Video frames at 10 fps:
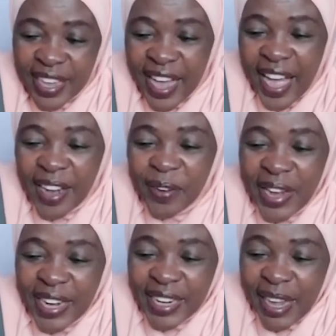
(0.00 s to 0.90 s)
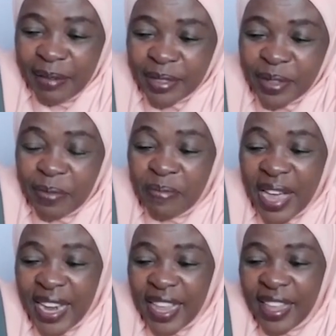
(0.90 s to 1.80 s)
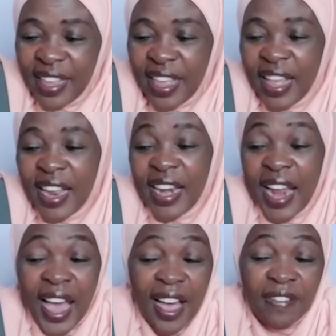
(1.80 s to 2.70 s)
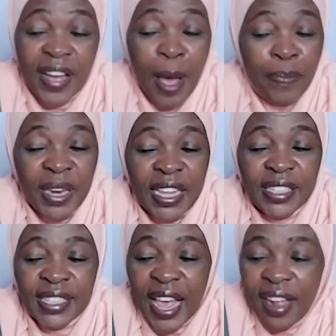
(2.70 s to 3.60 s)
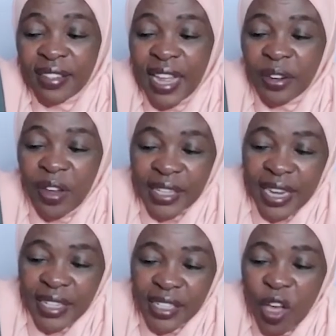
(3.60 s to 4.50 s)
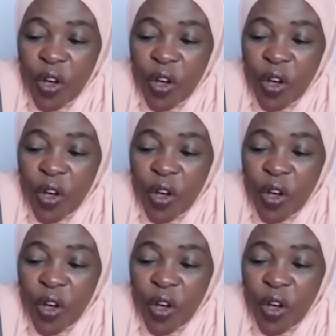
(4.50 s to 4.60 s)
And when it comes to money, love, happiness, sales, and contacts,